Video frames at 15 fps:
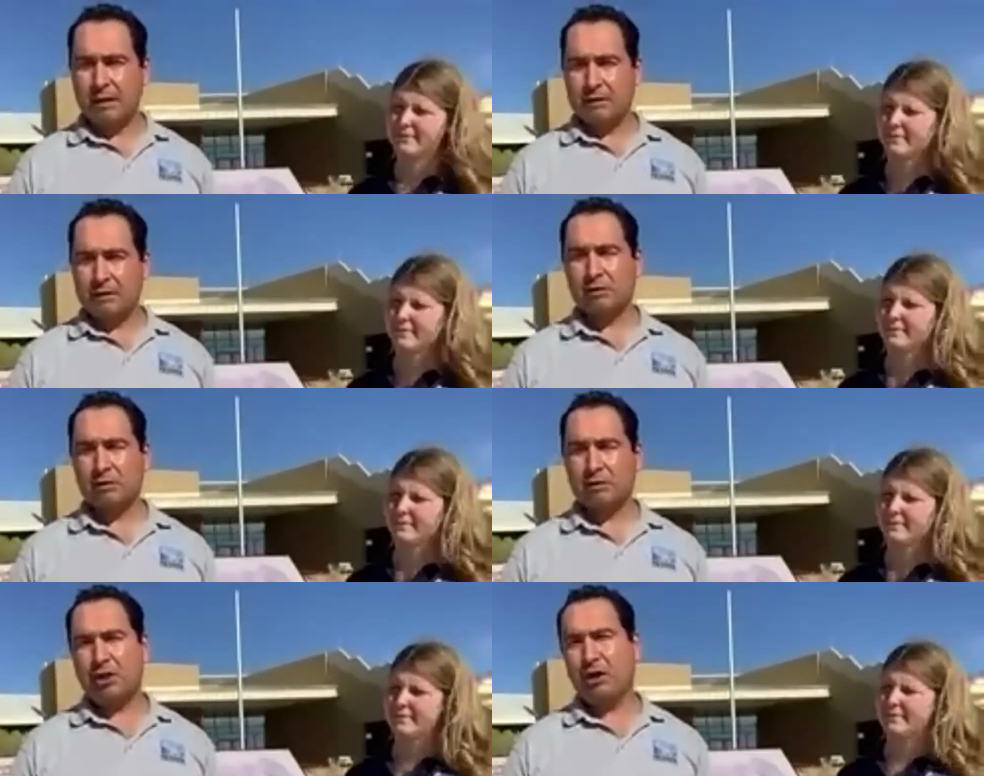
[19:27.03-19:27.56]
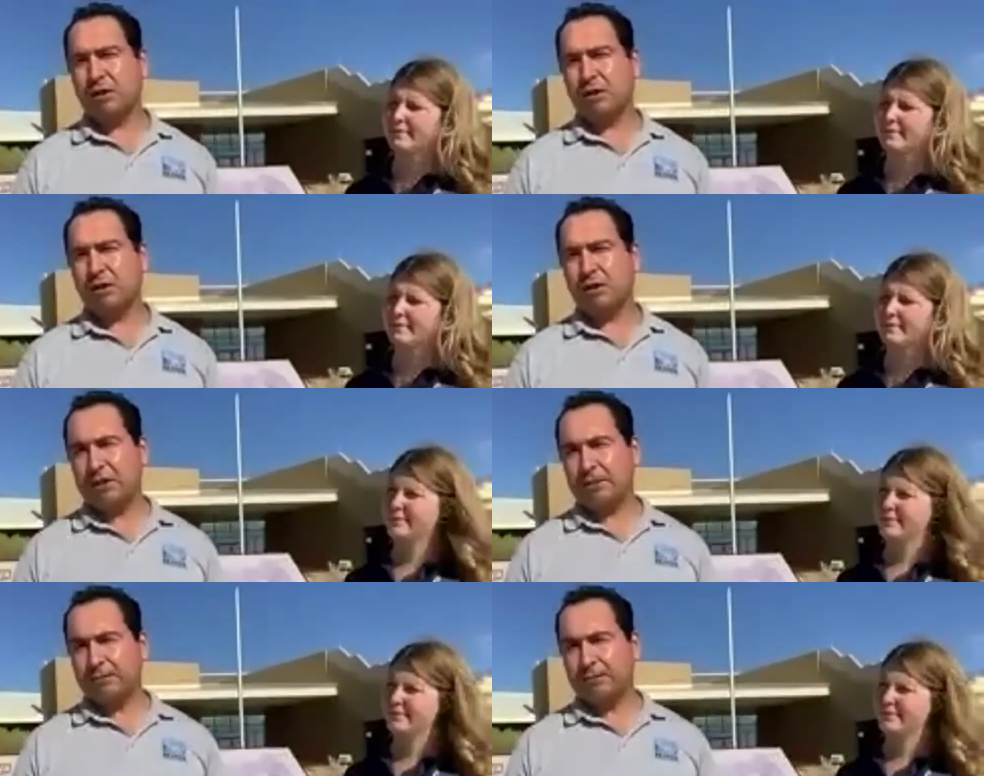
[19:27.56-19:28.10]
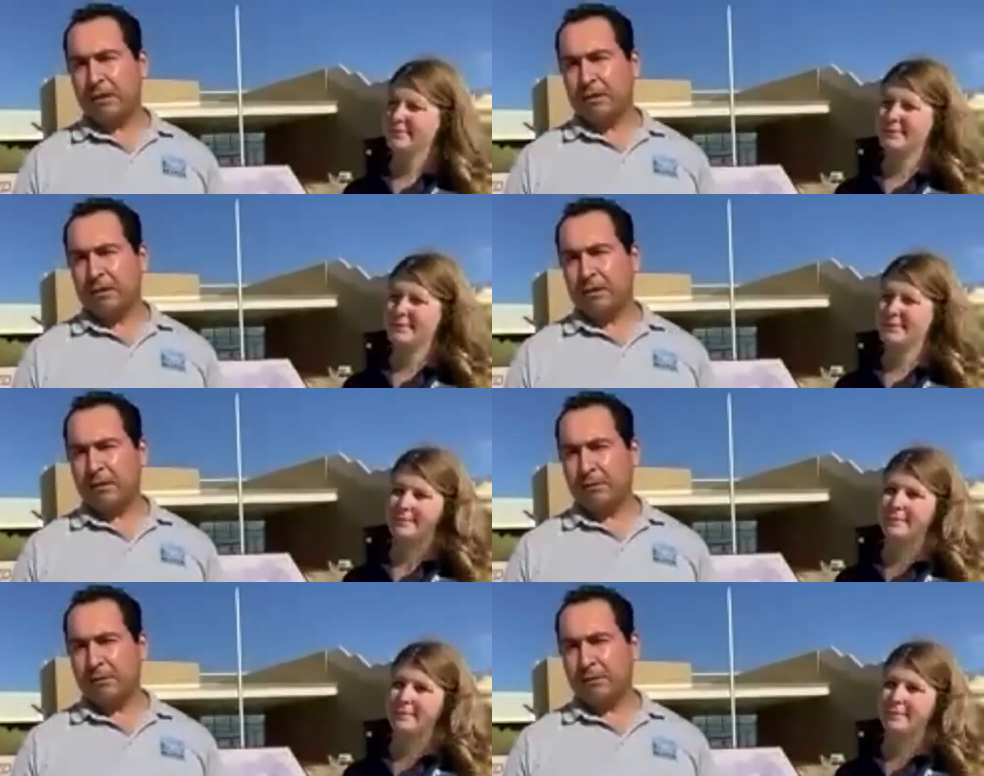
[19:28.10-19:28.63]
Speaker 1: So geology,
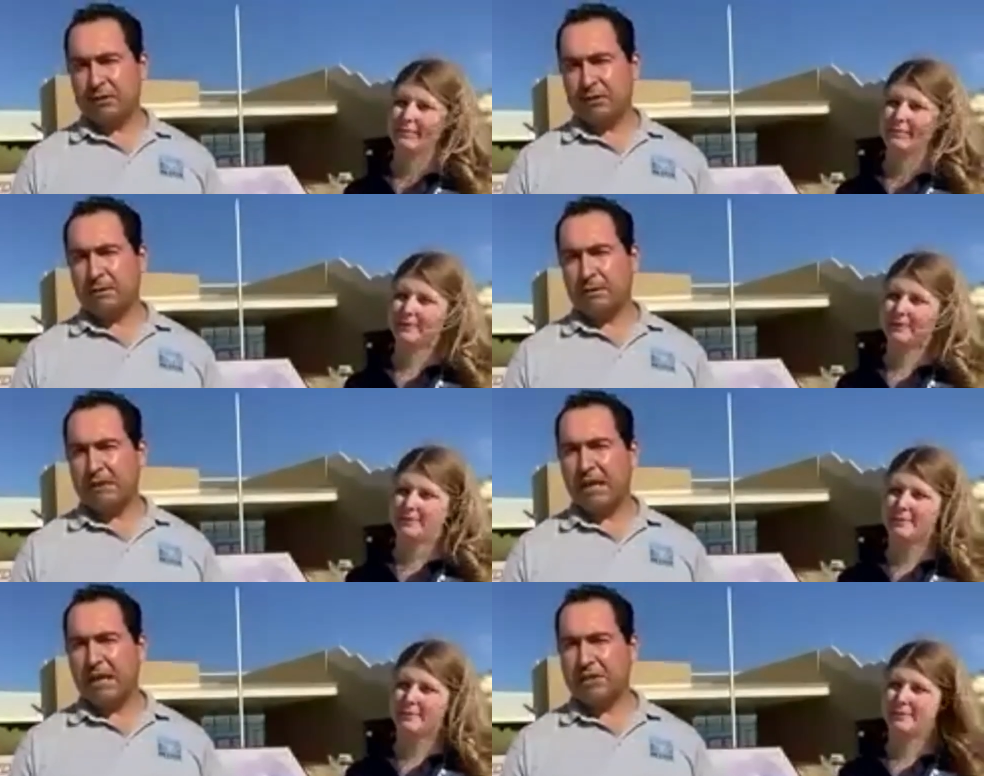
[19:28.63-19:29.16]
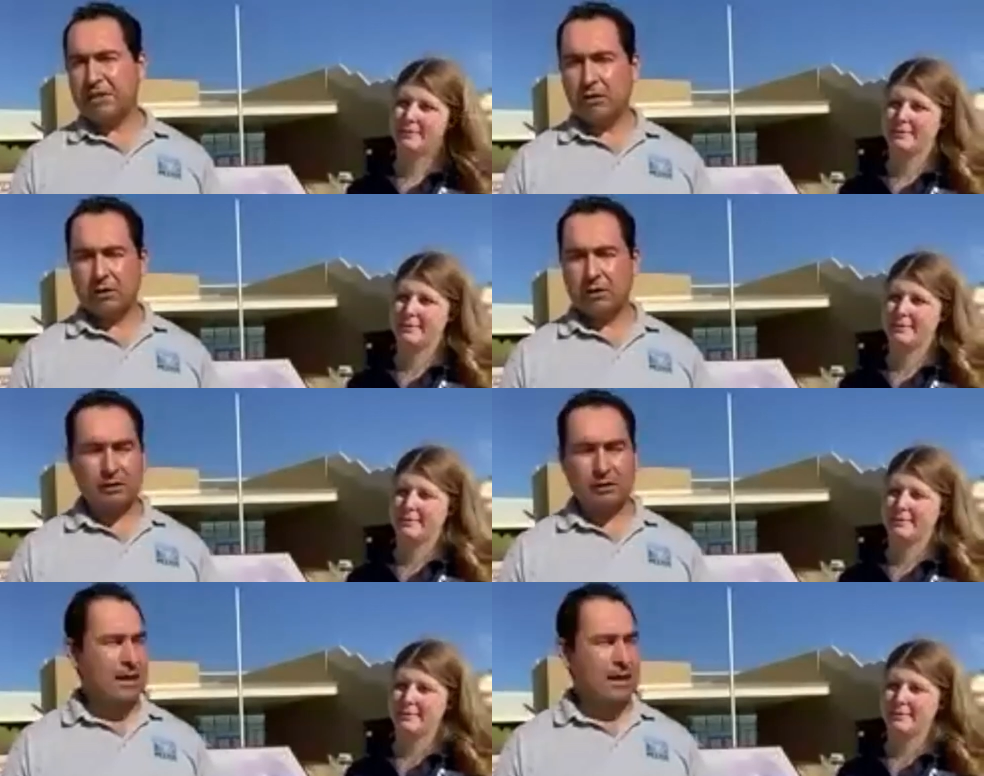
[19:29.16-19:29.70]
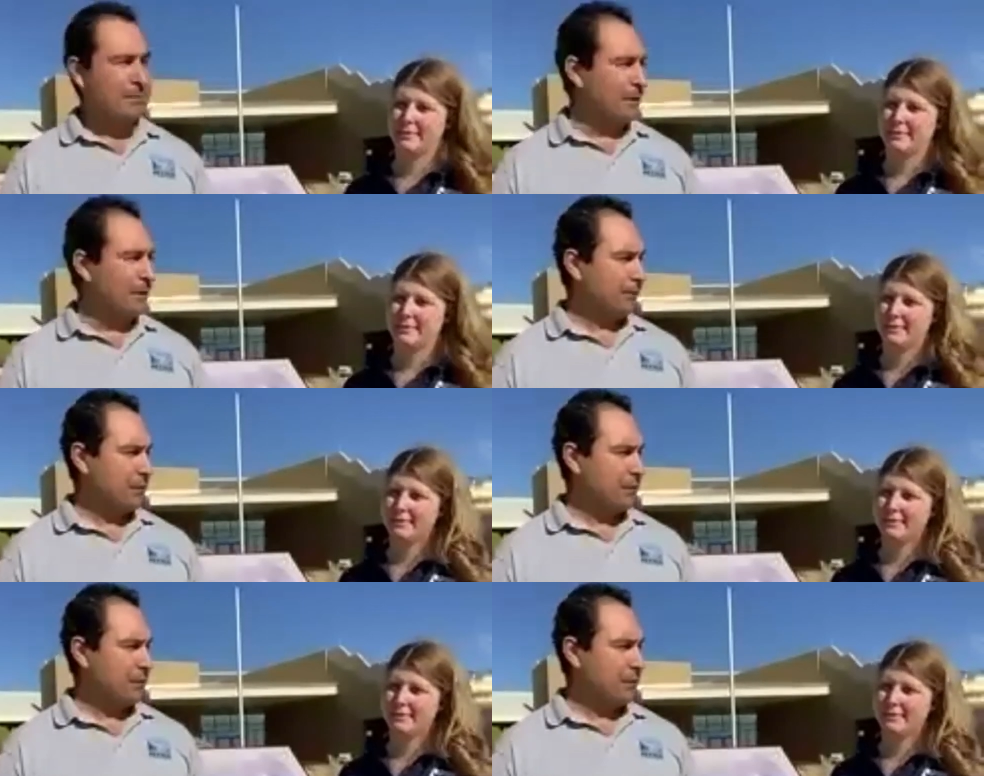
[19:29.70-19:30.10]
precipitation or climate,